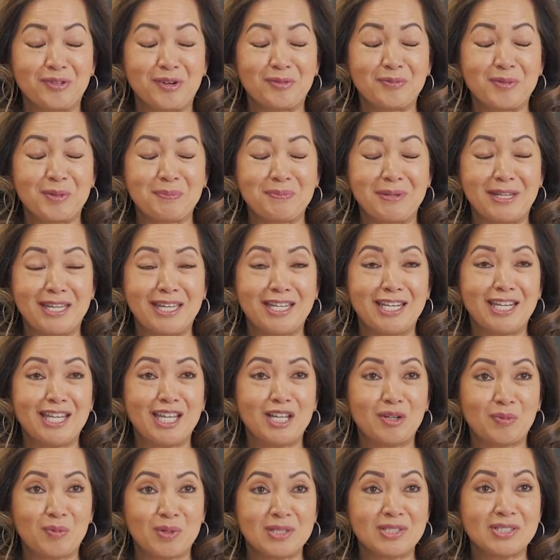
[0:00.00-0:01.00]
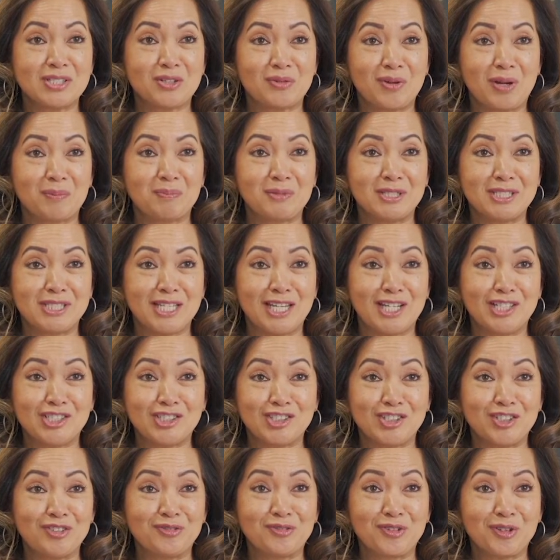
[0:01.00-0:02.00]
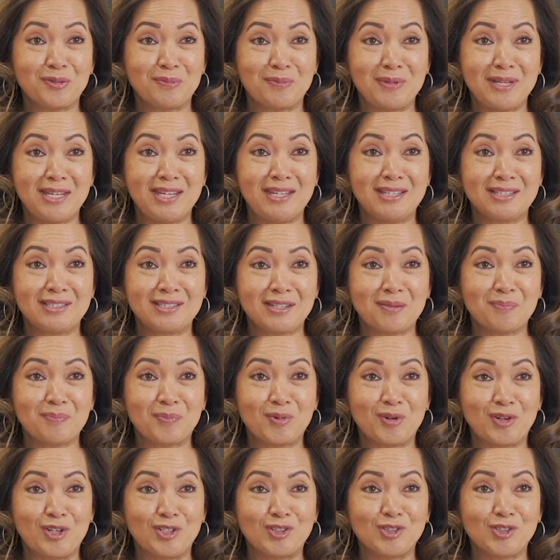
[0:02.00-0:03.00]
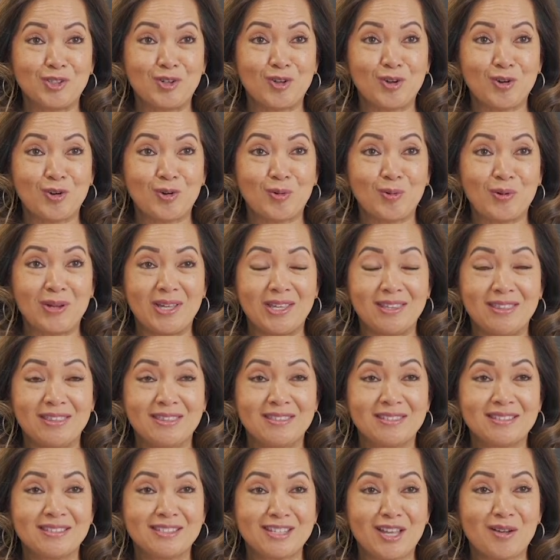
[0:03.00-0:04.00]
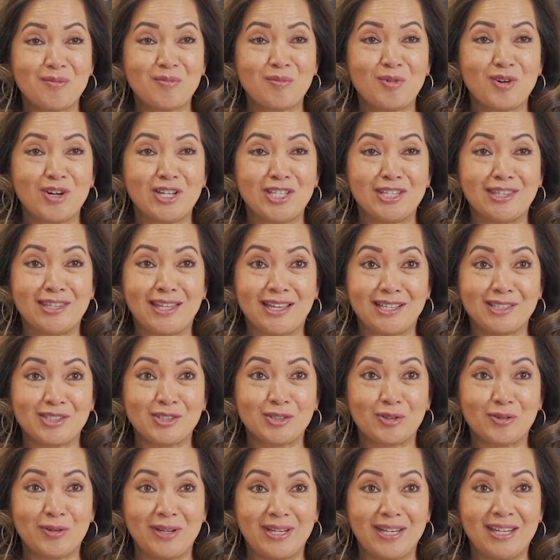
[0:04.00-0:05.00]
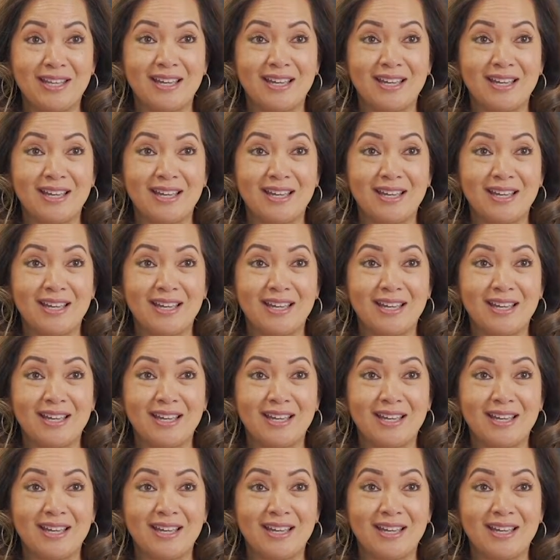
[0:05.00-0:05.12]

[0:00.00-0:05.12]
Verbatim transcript: from the beginning it was the reputation. For me, it's important to go with someone that's already